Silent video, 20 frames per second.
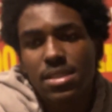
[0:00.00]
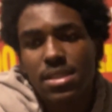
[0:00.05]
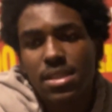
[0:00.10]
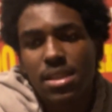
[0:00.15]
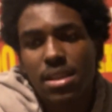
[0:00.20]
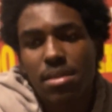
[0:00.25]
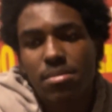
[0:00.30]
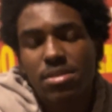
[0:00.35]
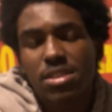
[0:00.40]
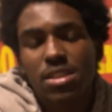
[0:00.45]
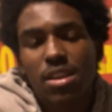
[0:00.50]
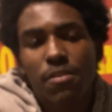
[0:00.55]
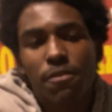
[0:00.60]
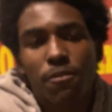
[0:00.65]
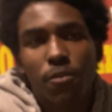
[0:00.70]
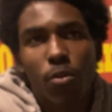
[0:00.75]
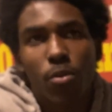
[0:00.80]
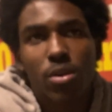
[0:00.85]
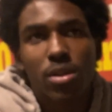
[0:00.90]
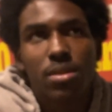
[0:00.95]
Let me
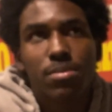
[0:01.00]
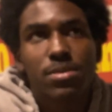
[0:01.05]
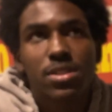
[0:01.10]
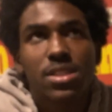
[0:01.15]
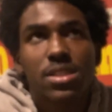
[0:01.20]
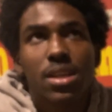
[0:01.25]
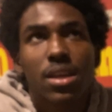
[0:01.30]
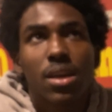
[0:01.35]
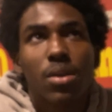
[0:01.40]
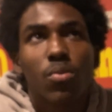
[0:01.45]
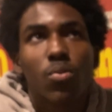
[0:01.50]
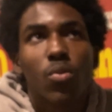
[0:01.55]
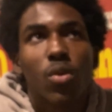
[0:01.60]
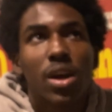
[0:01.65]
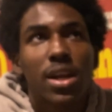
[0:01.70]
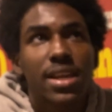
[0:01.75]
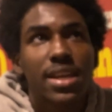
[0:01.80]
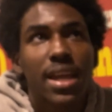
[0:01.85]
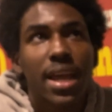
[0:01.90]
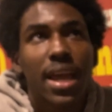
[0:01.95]
say
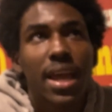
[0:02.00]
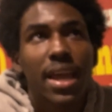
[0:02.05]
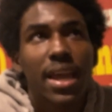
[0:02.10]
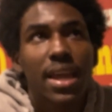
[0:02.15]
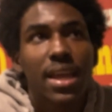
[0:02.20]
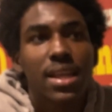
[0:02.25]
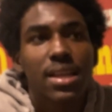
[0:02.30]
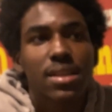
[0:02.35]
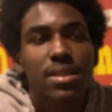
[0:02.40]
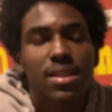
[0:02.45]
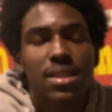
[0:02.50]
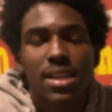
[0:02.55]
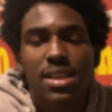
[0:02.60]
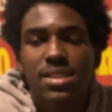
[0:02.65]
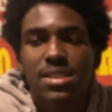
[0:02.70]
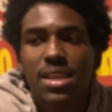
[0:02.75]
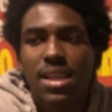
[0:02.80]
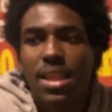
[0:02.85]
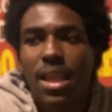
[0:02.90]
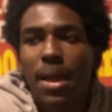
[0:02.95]
one day, let's
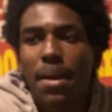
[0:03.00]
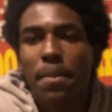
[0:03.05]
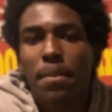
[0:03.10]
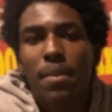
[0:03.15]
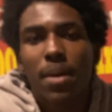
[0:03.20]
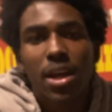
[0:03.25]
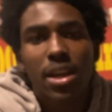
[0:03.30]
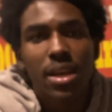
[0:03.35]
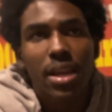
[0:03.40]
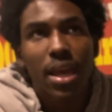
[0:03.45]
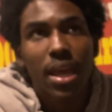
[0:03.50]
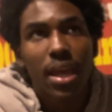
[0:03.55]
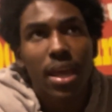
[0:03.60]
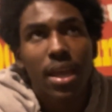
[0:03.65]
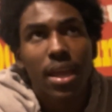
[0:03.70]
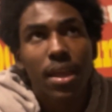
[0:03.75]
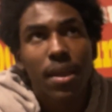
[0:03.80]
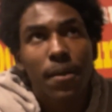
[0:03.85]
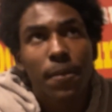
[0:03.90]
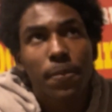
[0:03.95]
say like
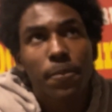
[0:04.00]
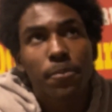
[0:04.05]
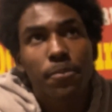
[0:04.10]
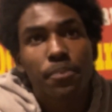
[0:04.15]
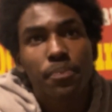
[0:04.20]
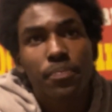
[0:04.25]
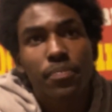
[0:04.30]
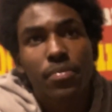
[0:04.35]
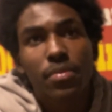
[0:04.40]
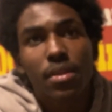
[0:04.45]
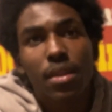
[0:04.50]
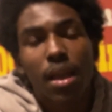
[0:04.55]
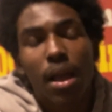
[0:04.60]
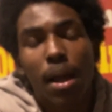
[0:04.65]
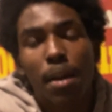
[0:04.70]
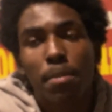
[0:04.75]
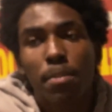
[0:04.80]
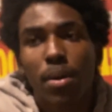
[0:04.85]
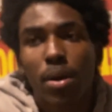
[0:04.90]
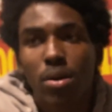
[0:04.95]
Monday,
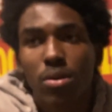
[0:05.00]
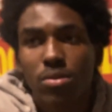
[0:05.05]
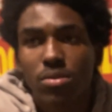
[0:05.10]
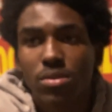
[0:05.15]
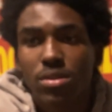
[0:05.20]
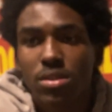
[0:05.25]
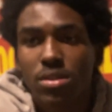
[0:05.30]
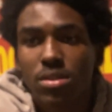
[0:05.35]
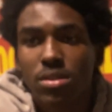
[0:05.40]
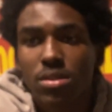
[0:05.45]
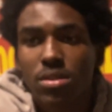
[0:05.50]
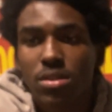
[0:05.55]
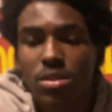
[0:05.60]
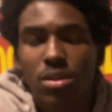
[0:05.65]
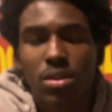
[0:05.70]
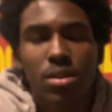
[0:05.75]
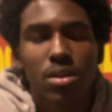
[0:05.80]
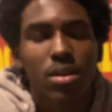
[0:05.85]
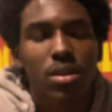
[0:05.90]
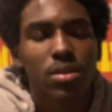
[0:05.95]
I post,
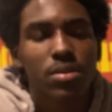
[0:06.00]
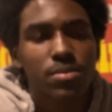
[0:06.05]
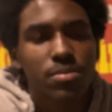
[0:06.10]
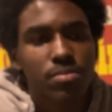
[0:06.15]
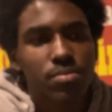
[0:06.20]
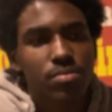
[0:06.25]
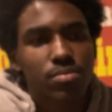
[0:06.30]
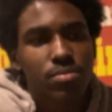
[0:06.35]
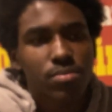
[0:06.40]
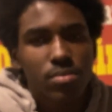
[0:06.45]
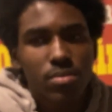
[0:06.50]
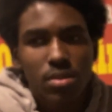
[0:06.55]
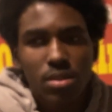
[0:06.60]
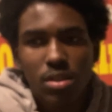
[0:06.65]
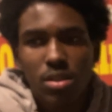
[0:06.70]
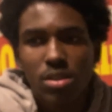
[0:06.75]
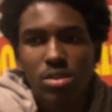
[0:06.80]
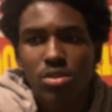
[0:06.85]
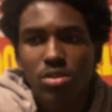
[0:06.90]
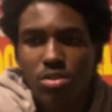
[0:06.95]
no.
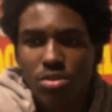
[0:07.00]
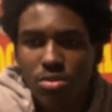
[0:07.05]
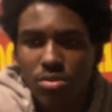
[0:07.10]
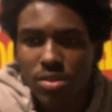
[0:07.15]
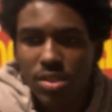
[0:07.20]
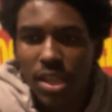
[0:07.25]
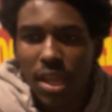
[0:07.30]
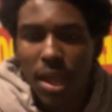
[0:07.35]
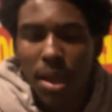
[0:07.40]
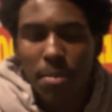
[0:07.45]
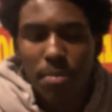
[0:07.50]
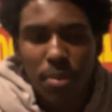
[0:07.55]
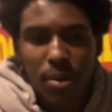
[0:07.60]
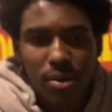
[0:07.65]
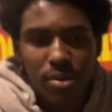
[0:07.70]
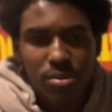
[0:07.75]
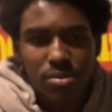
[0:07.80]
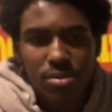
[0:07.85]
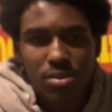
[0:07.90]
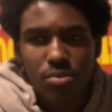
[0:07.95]
Tuesday I
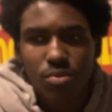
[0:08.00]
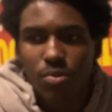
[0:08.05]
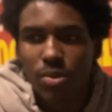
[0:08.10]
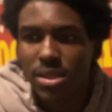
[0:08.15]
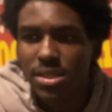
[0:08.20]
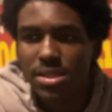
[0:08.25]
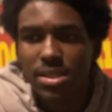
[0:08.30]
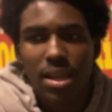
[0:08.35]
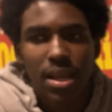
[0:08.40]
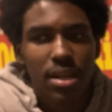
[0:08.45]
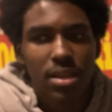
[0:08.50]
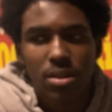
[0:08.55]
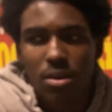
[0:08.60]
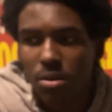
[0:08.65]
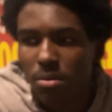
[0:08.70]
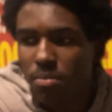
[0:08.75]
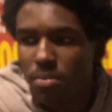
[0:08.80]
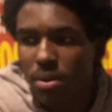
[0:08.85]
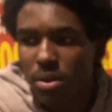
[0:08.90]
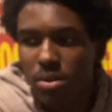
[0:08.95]
post, Wednesday I
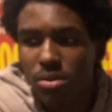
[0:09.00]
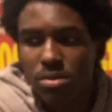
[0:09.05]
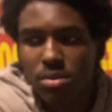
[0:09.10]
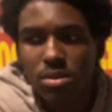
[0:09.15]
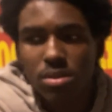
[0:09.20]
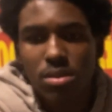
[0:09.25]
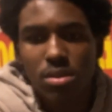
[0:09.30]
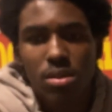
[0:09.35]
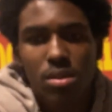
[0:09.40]
don't post,